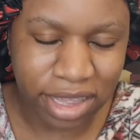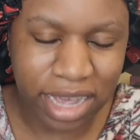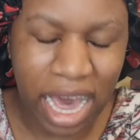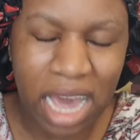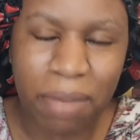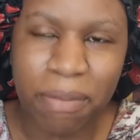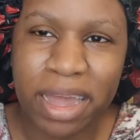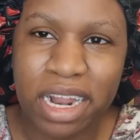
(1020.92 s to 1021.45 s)

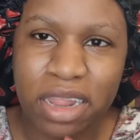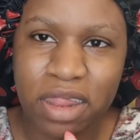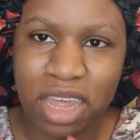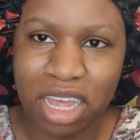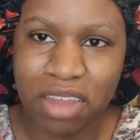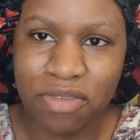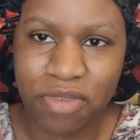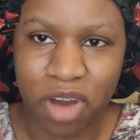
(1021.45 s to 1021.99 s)
I made it
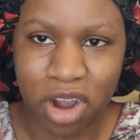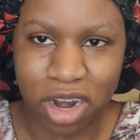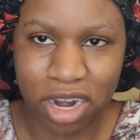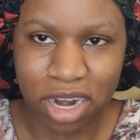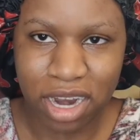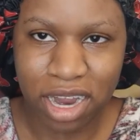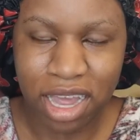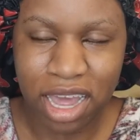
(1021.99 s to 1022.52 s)
this far.
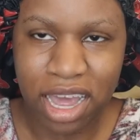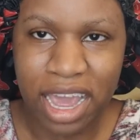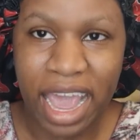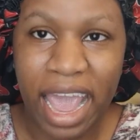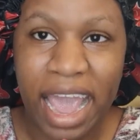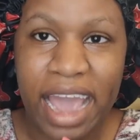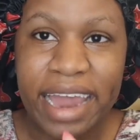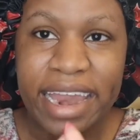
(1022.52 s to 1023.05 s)

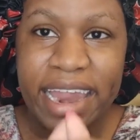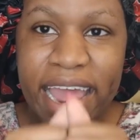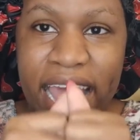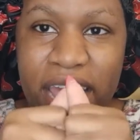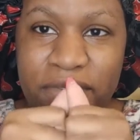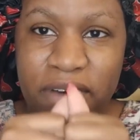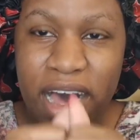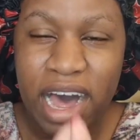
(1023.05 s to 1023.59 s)
And
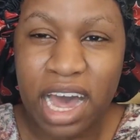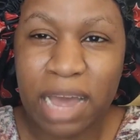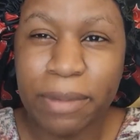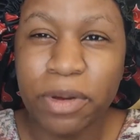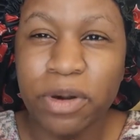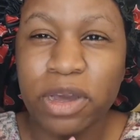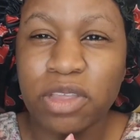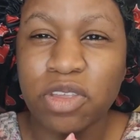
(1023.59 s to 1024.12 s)
if
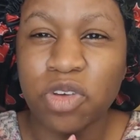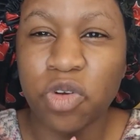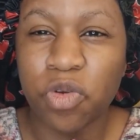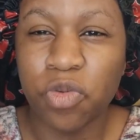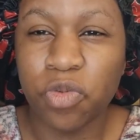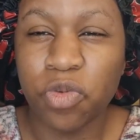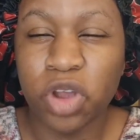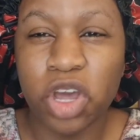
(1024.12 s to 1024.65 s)
I'm going to
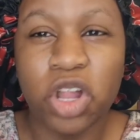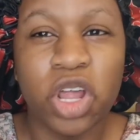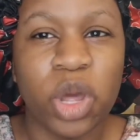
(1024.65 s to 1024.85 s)
grill